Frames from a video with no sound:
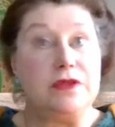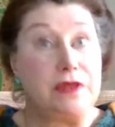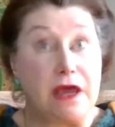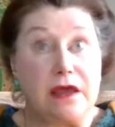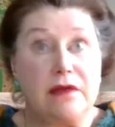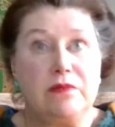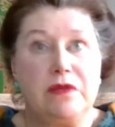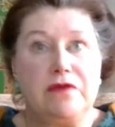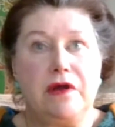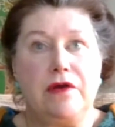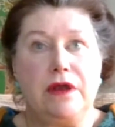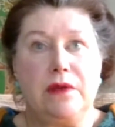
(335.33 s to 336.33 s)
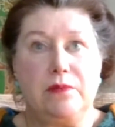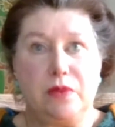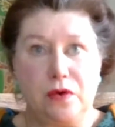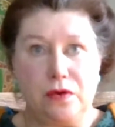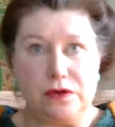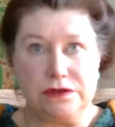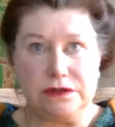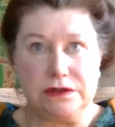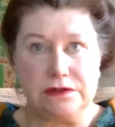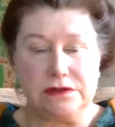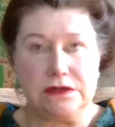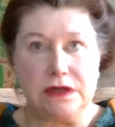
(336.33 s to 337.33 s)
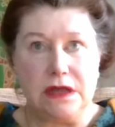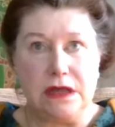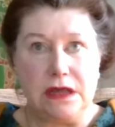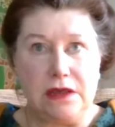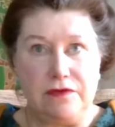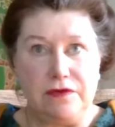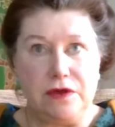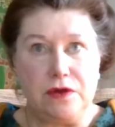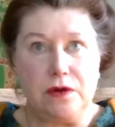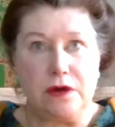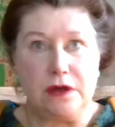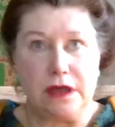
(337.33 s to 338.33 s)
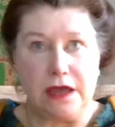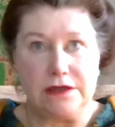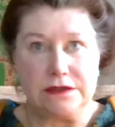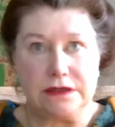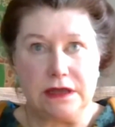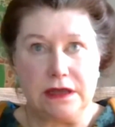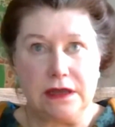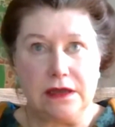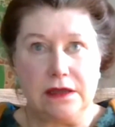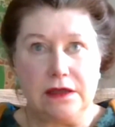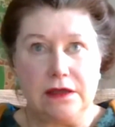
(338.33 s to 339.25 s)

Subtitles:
but that can be very important if you are getting